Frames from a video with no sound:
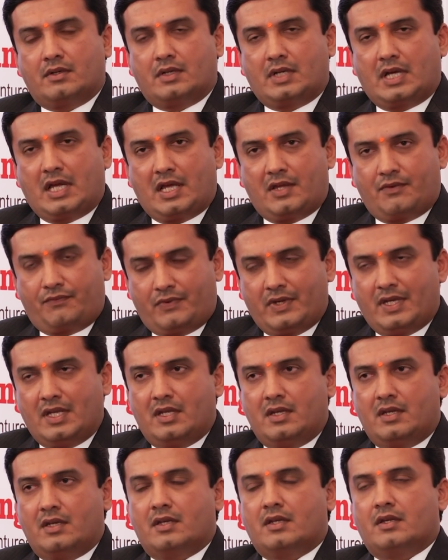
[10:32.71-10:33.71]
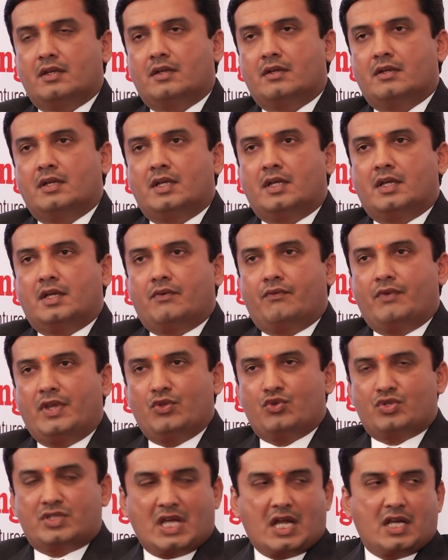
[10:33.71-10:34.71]
I feel when you
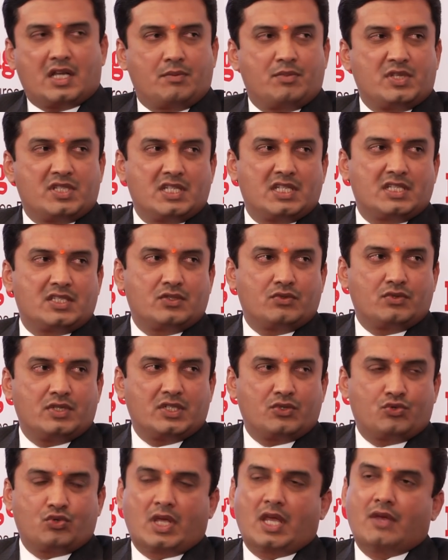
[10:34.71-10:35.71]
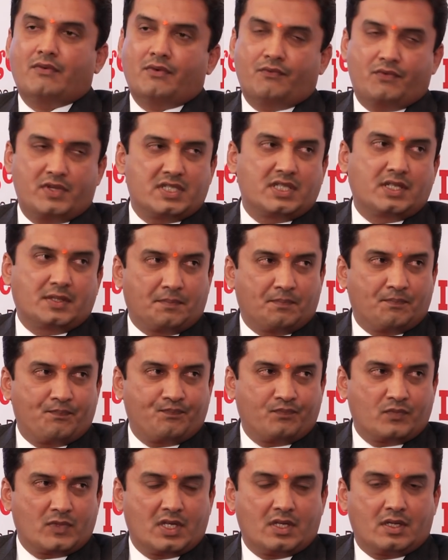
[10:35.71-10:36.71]
start a business, you need to have a vision.
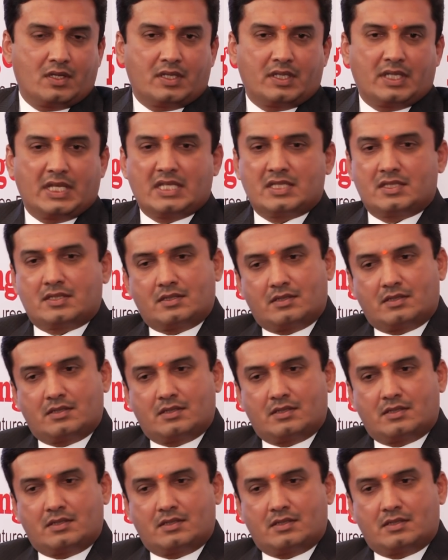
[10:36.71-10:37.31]
There's,